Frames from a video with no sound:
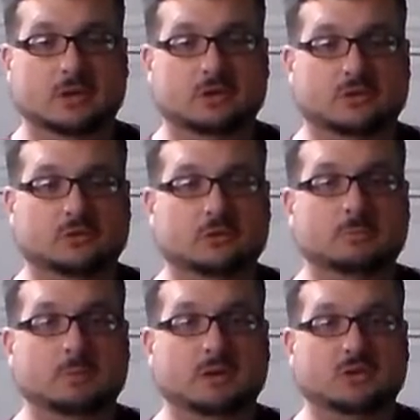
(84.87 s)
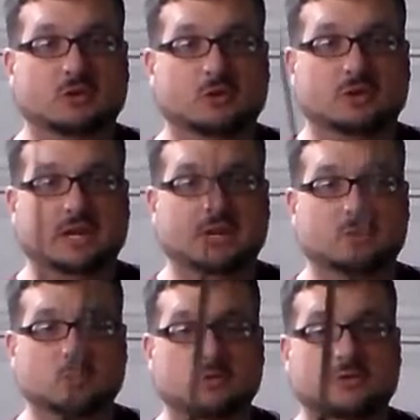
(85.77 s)
Your sword may be turned
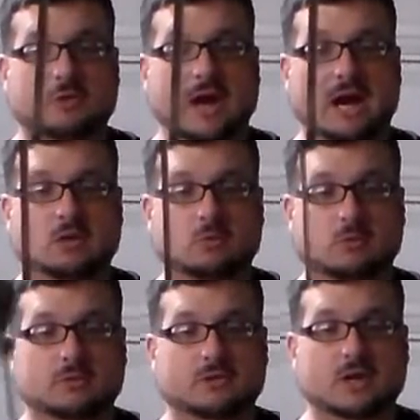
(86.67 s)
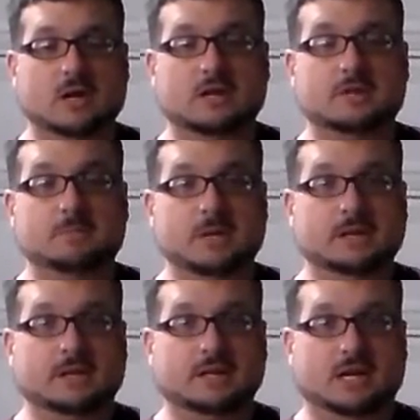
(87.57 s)
inwards or outwards
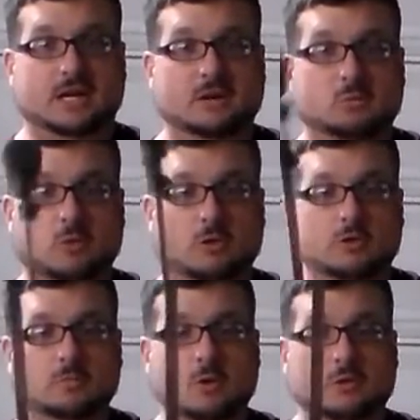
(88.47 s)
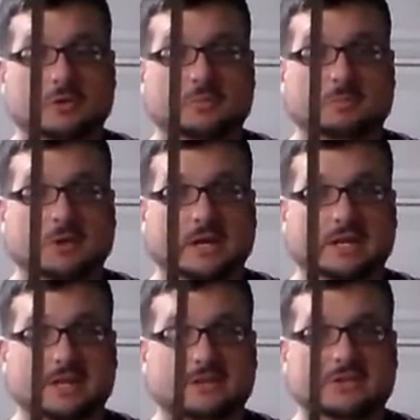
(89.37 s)
depending on where your opponent's blade
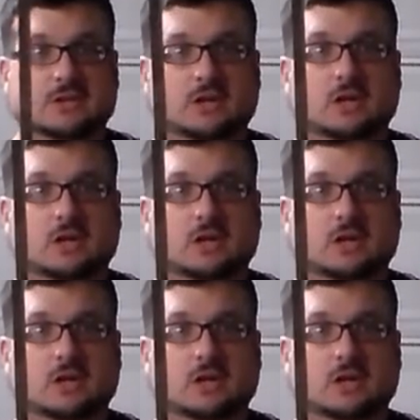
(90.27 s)
is.